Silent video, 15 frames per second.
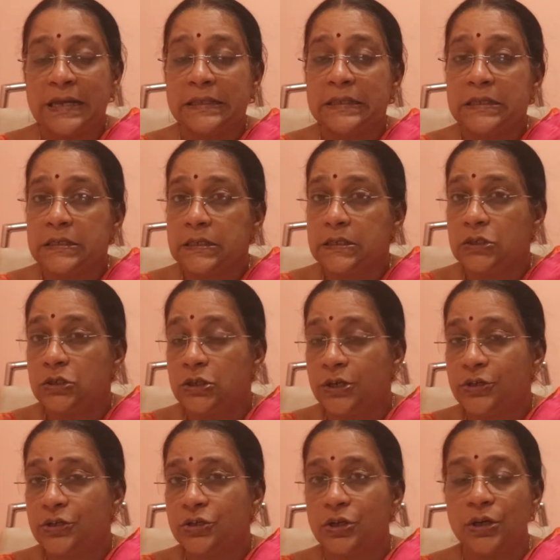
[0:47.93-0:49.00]
This is
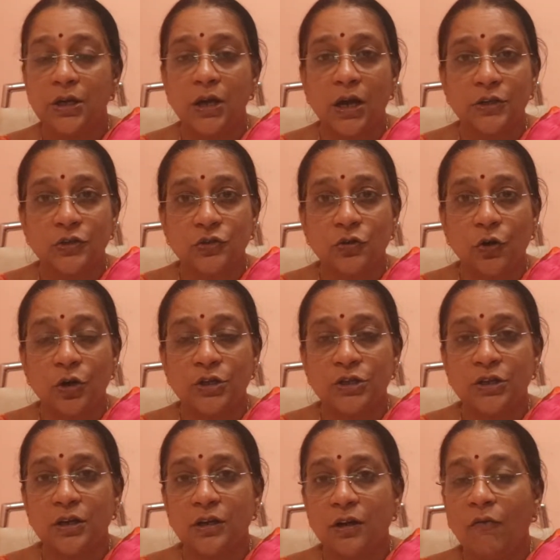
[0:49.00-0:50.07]
Jayashree,
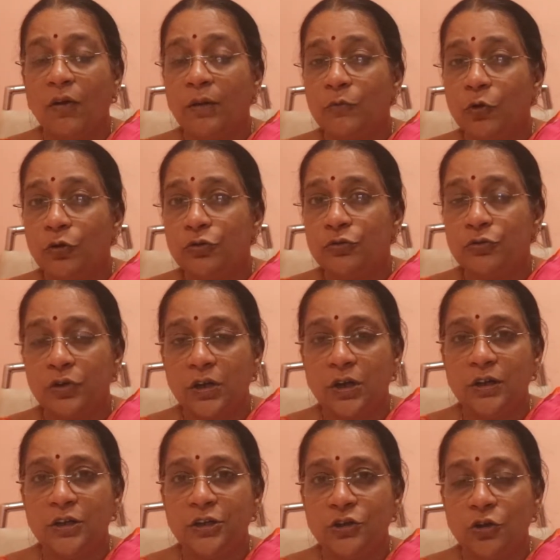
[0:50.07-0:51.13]
astrologer. Now I'm going to
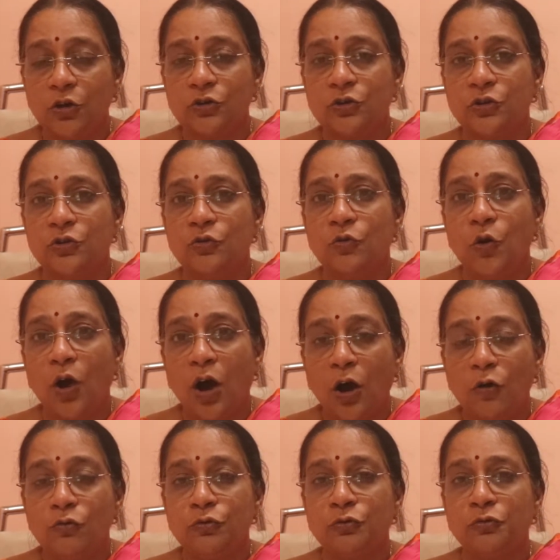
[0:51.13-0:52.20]
really talk to you
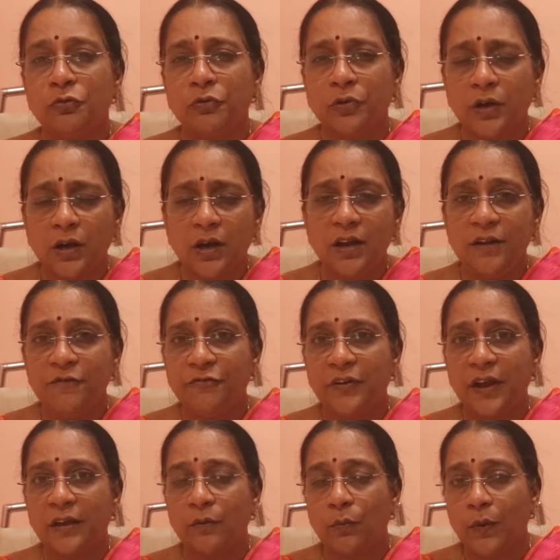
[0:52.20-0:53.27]
how to really
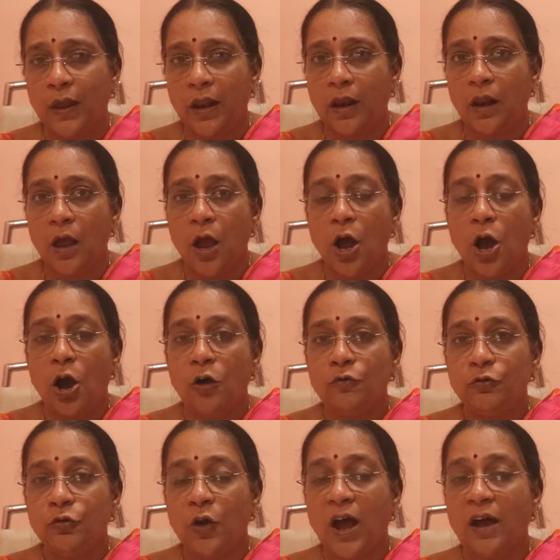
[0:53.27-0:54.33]
fare well,
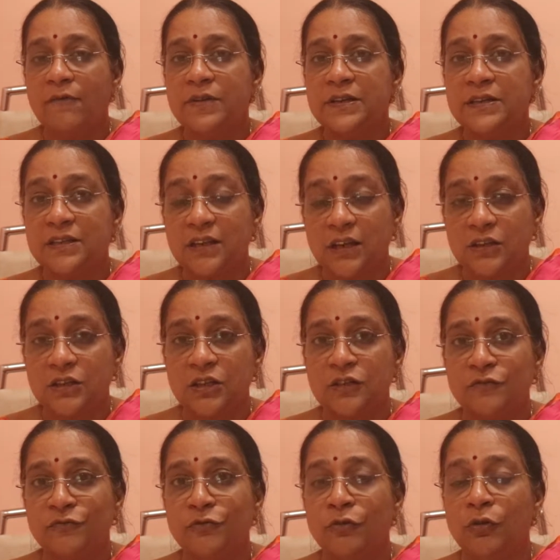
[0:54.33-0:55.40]
how to have a
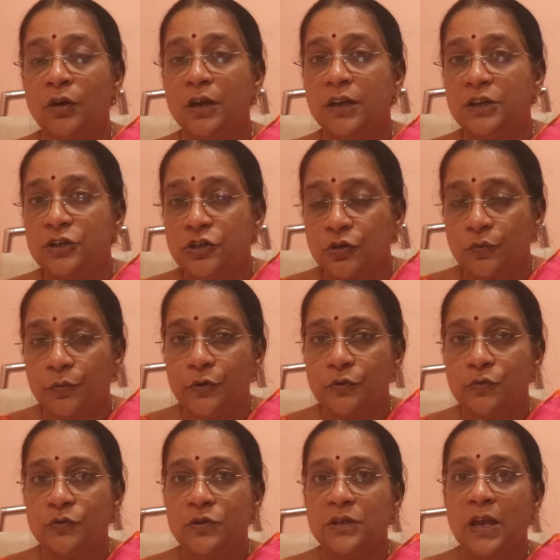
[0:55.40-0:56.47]
successful
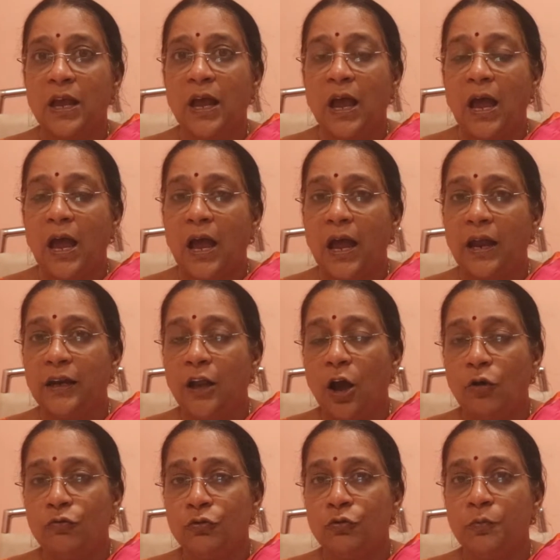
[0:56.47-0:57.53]
interviews and
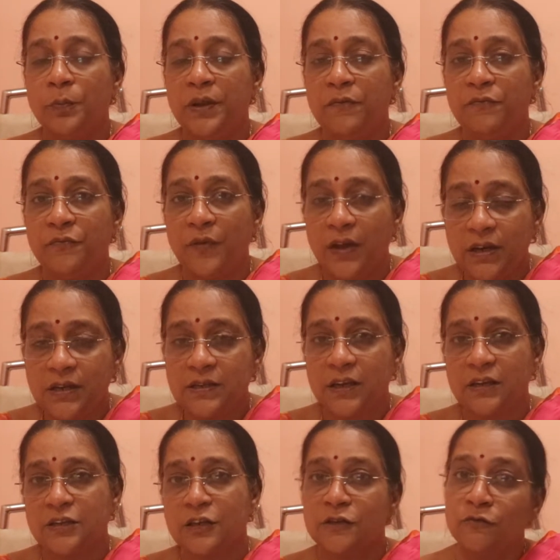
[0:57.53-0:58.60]
how to be very
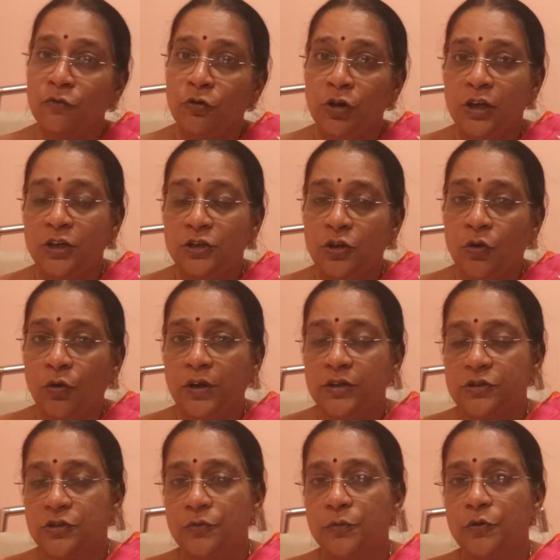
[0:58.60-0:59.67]
successful in your
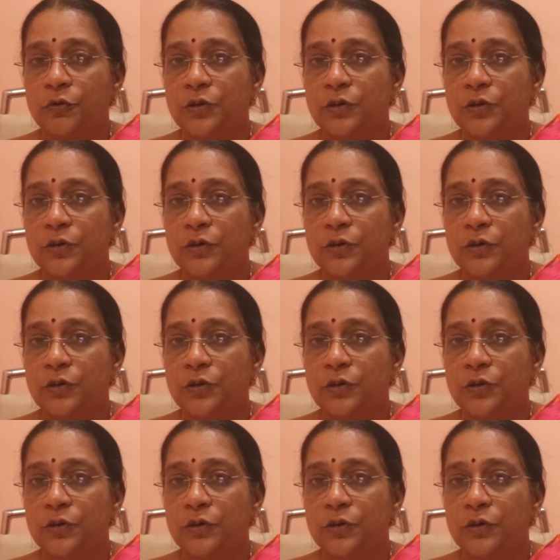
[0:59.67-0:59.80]
interview